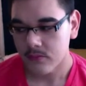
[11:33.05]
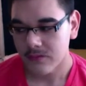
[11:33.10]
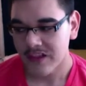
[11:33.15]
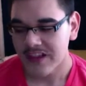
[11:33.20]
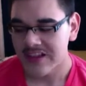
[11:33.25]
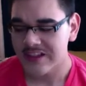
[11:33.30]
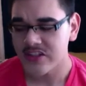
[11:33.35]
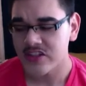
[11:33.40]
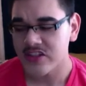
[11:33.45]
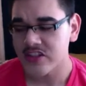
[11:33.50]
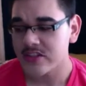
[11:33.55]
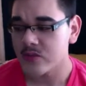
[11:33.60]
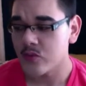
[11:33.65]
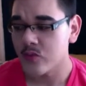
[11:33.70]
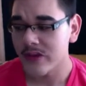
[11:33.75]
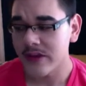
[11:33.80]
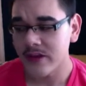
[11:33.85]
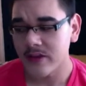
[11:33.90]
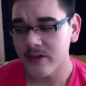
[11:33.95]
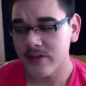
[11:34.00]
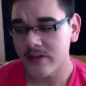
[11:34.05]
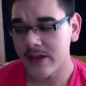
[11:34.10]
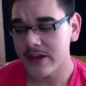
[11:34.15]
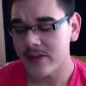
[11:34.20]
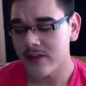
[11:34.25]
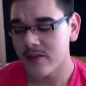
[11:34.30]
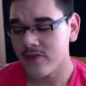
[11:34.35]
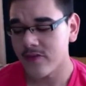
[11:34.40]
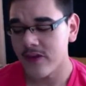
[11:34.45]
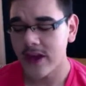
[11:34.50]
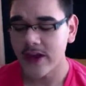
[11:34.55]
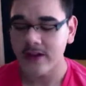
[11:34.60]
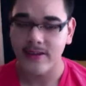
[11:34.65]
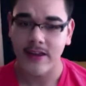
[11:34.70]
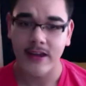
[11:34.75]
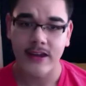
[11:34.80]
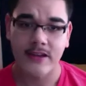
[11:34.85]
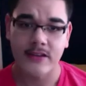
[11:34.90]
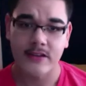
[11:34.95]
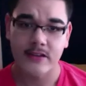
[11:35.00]
it's just weird, like, the fact
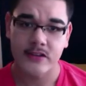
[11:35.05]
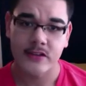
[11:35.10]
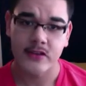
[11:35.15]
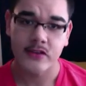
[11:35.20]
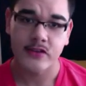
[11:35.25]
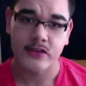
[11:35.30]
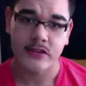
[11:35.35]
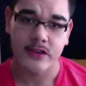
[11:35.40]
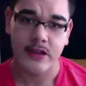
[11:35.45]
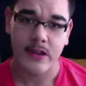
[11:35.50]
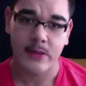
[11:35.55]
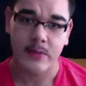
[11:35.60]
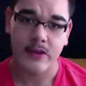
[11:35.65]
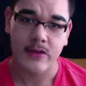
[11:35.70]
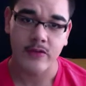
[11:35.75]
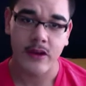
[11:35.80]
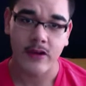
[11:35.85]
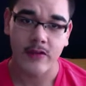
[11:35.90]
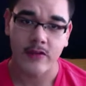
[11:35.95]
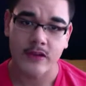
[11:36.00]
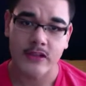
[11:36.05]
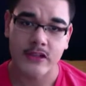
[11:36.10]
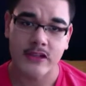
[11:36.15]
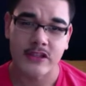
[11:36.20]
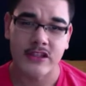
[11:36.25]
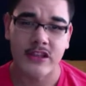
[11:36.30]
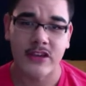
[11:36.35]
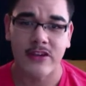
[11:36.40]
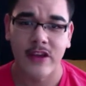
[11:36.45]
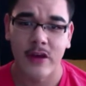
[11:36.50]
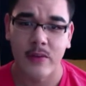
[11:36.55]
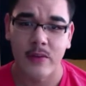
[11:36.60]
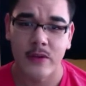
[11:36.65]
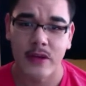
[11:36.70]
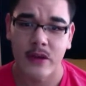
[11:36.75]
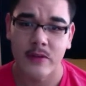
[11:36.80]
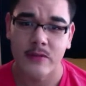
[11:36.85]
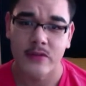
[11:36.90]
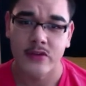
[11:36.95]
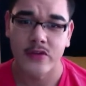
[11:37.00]
that 2 celebrity fragrances have now
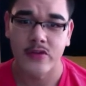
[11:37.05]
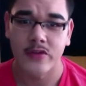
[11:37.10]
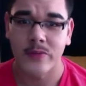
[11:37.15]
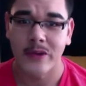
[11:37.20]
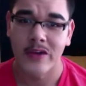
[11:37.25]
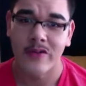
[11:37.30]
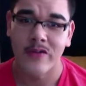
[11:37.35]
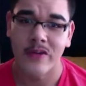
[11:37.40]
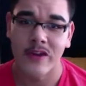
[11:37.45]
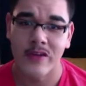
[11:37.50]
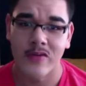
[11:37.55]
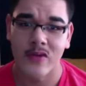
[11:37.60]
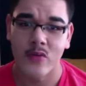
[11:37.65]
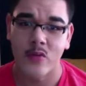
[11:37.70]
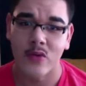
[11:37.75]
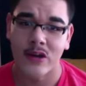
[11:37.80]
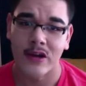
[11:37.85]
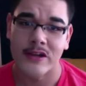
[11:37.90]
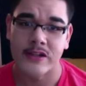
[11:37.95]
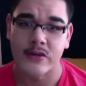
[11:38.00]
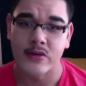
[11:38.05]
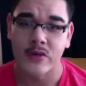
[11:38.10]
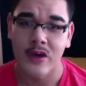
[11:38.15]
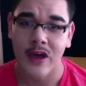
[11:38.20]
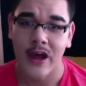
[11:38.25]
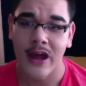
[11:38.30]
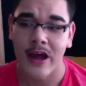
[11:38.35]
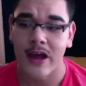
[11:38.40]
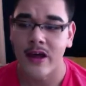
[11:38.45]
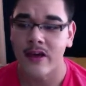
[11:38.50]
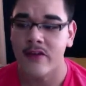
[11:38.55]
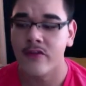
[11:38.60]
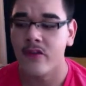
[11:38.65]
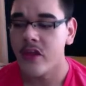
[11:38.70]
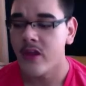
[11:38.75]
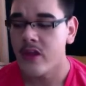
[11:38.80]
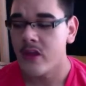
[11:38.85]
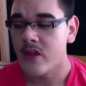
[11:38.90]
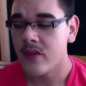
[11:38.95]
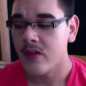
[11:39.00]
become 2 of my favorite, when I do have,
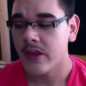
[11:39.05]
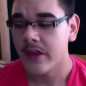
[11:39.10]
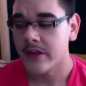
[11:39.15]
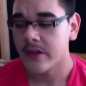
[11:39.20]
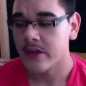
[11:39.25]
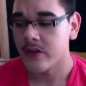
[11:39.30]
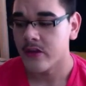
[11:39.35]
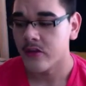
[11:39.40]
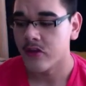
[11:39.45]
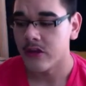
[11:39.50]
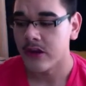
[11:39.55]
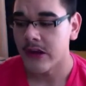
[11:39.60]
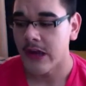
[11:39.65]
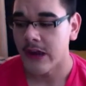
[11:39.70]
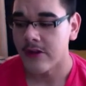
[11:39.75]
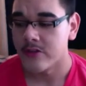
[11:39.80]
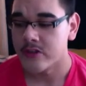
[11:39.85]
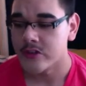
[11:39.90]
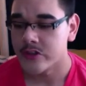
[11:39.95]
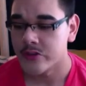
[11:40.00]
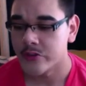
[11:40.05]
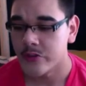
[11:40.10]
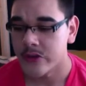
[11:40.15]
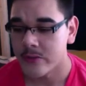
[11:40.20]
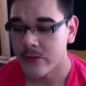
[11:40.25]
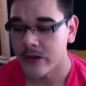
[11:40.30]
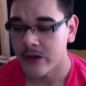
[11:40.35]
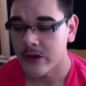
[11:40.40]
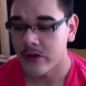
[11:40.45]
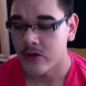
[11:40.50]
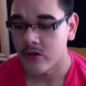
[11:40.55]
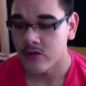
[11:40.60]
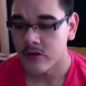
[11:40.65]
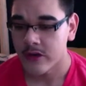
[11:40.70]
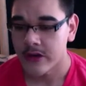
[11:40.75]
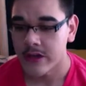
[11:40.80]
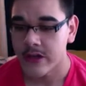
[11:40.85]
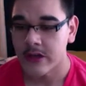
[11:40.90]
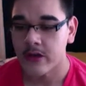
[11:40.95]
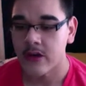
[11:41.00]
like, Green Irish Tweed by
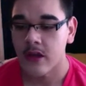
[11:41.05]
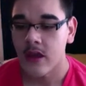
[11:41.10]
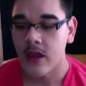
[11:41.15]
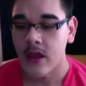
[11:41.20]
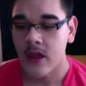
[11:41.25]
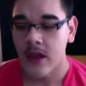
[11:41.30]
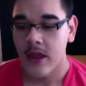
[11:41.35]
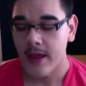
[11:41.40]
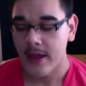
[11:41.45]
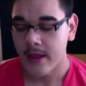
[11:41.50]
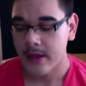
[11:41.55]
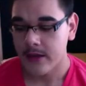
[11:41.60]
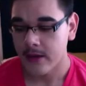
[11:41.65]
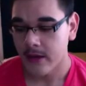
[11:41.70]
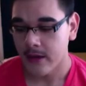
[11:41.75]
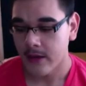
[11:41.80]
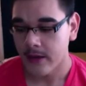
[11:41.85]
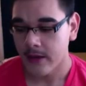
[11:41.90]
Creed, and,